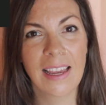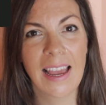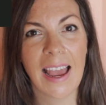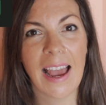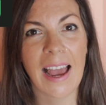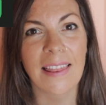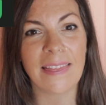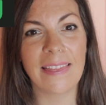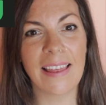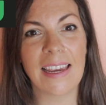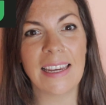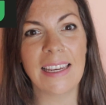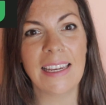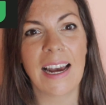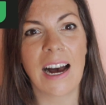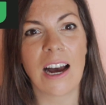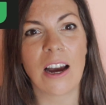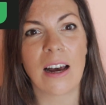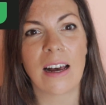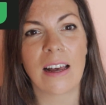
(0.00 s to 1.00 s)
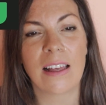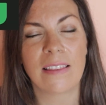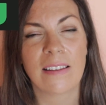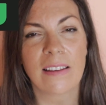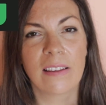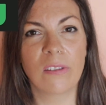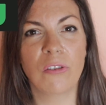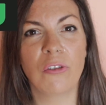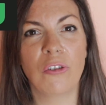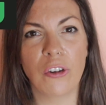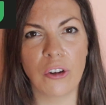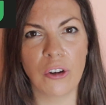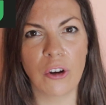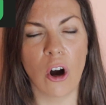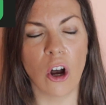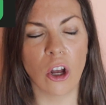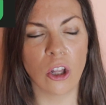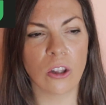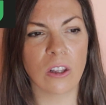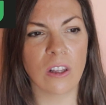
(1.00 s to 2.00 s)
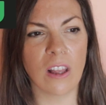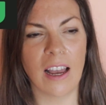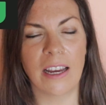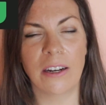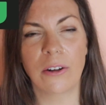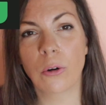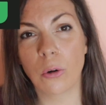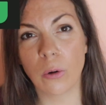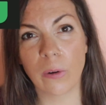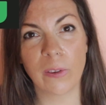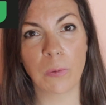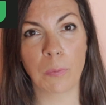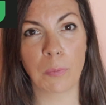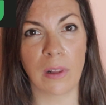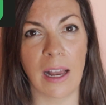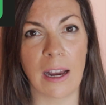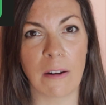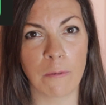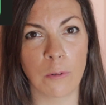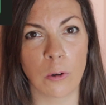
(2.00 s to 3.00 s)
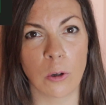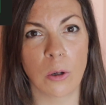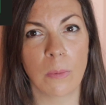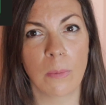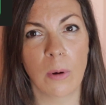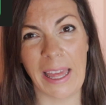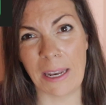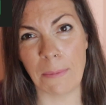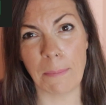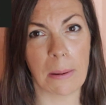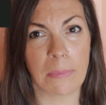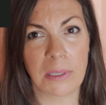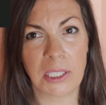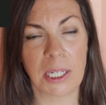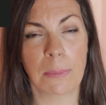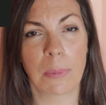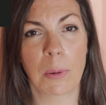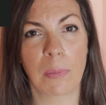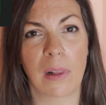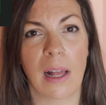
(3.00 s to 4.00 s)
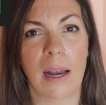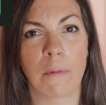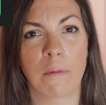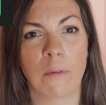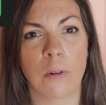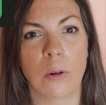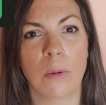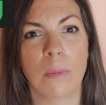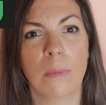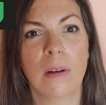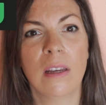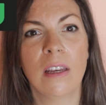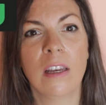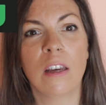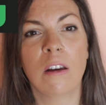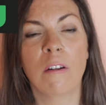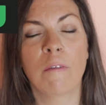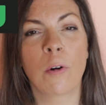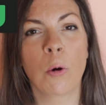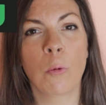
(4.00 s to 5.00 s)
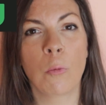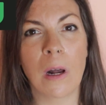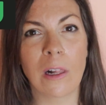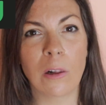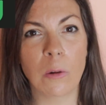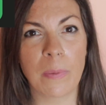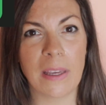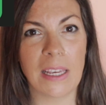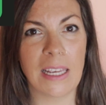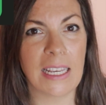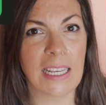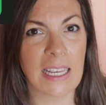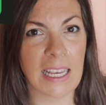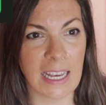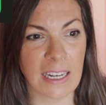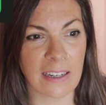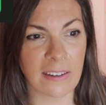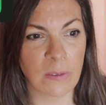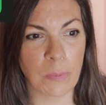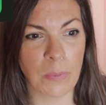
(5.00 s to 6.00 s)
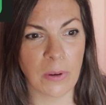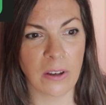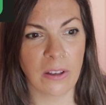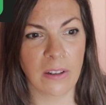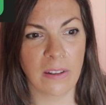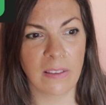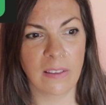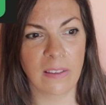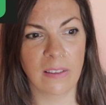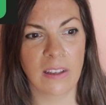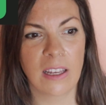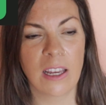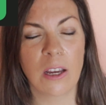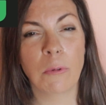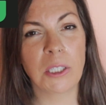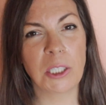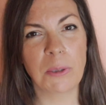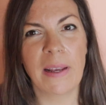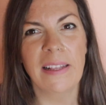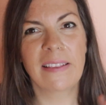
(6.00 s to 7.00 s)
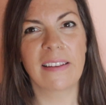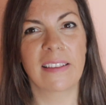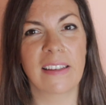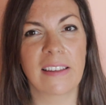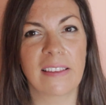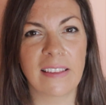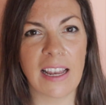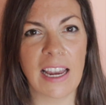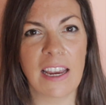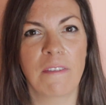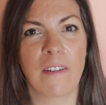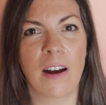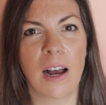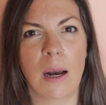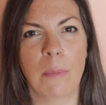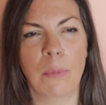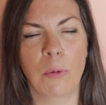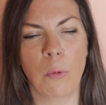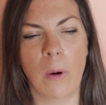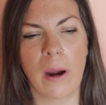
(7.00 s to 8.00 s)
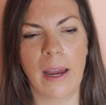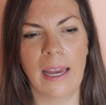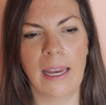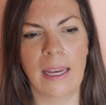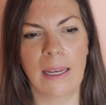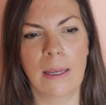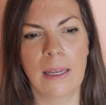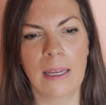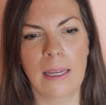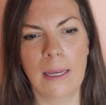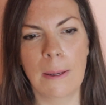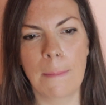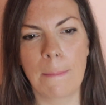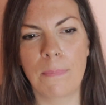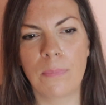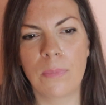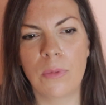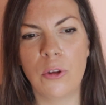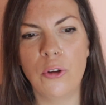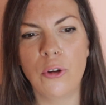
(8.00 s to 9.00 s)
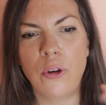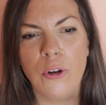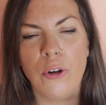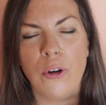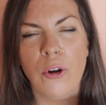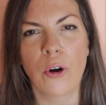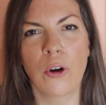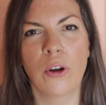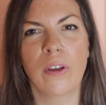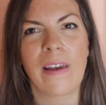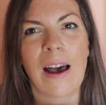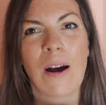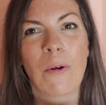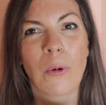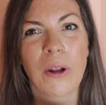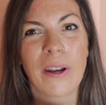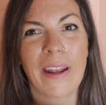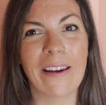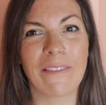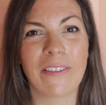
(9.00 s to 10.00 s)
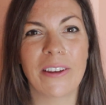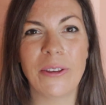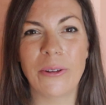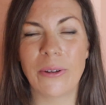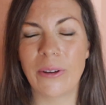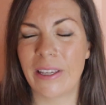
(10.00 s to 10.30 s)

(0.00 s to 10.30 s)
And they are this new online course platform and membership platform for well-being experts, which means it's a safe hub where you know that whatever you